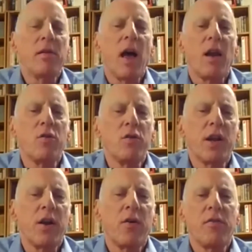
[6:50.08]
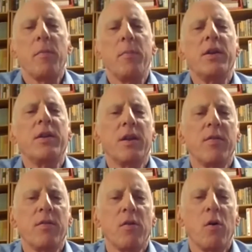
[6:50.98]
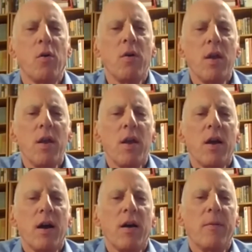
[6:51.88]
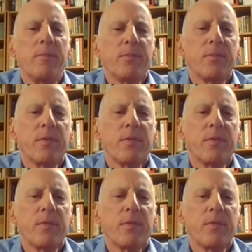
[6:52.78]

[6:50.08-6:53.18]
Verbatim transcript: a lot on who the care recipient is. So when